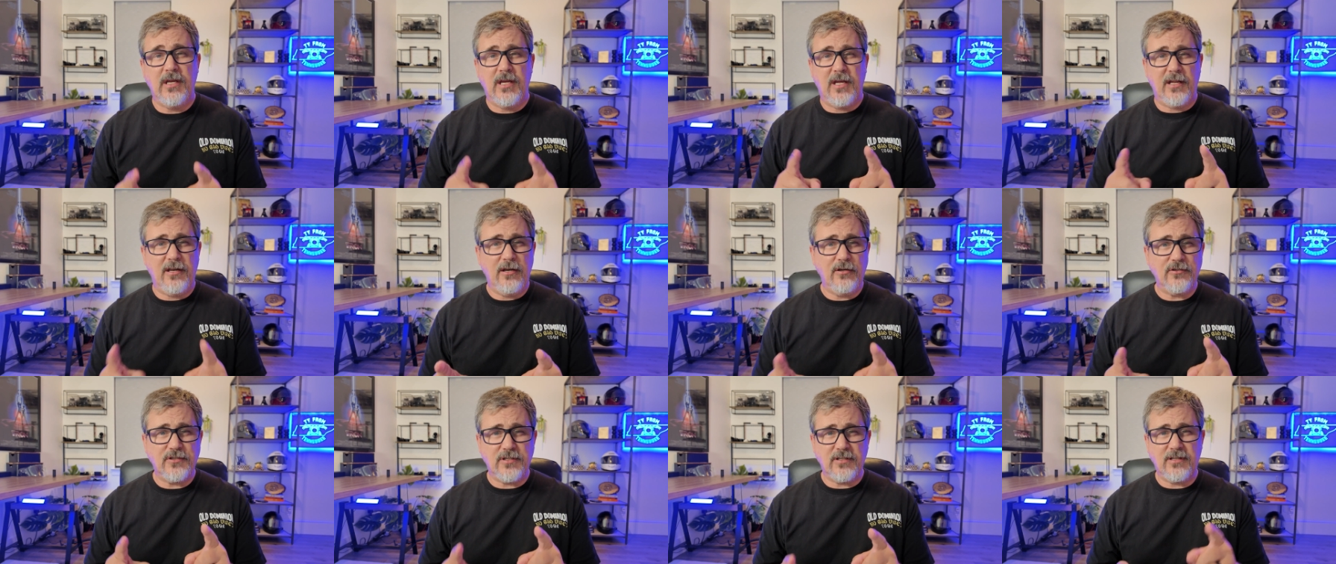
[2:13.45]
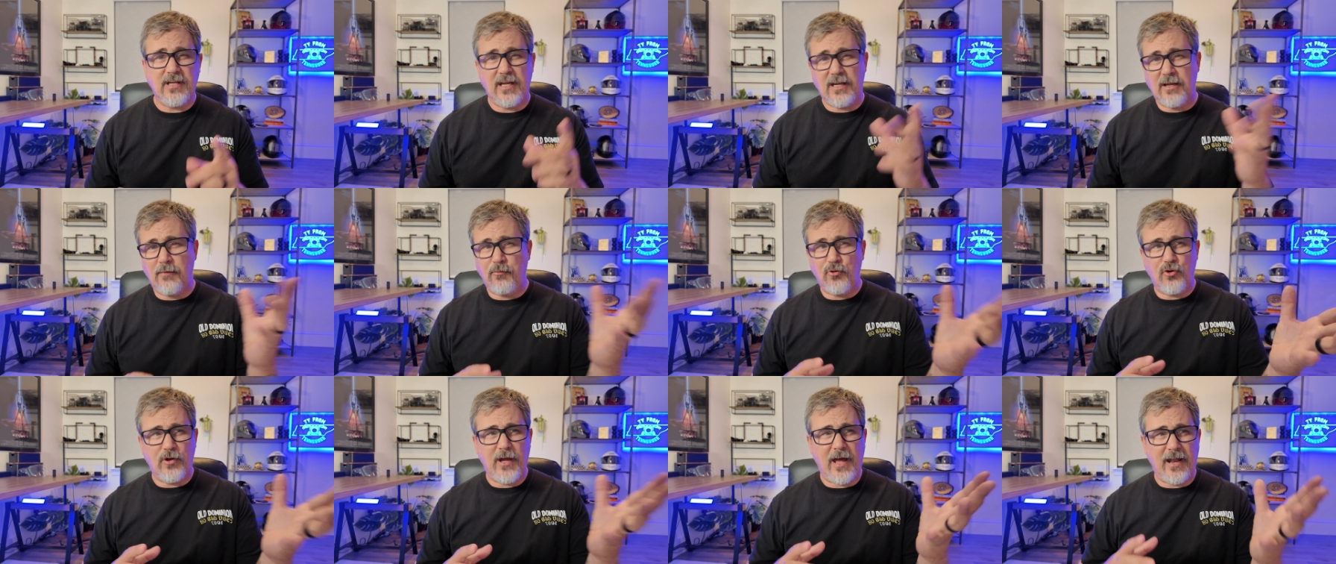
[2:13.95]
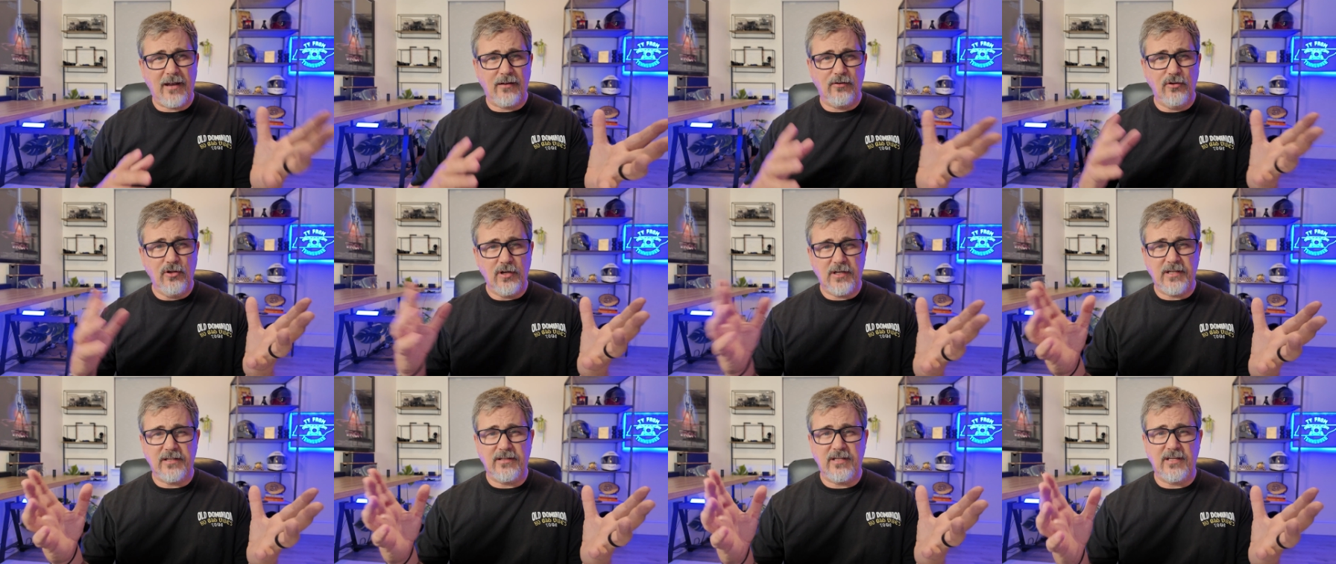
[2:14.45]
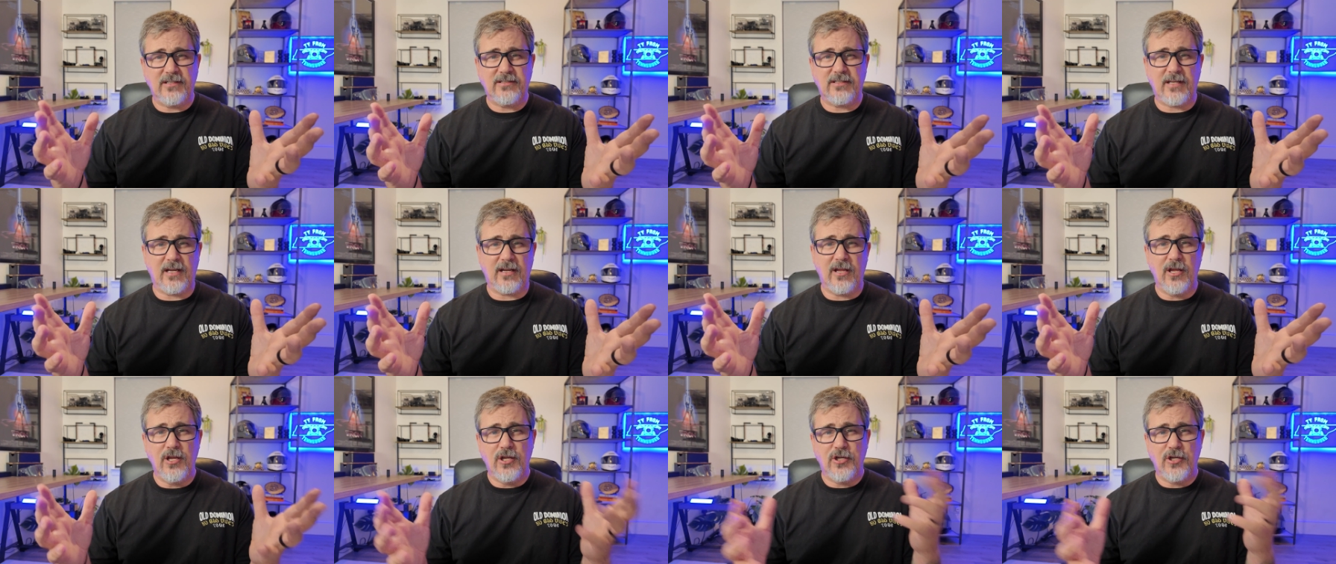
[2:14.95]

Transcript: And here's the thing, I'm gonna kind of look at this like